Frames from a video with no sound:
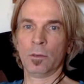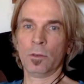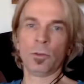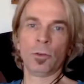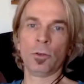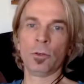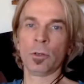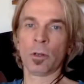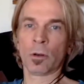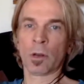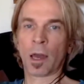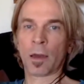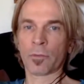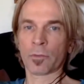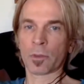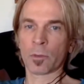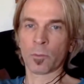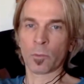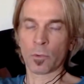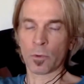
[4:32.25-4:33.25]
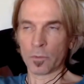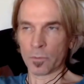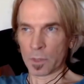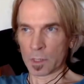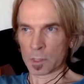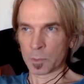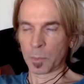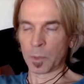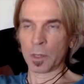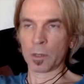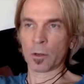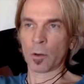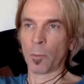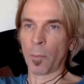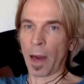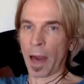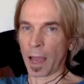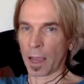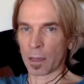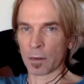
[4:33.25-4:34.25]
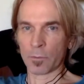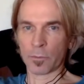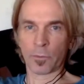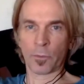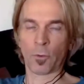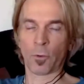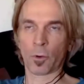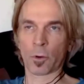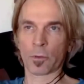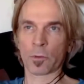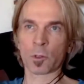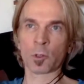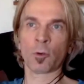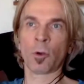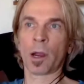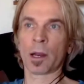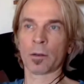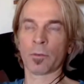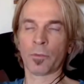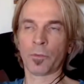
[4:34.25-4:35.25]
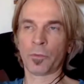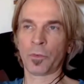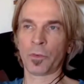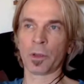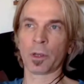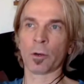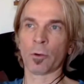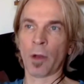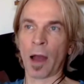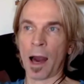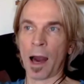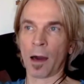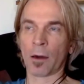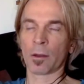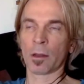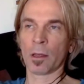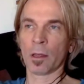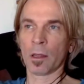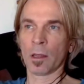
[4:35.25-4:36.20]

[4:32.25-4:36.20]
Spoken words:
You don't have to move the speaker back and forth trying to figure out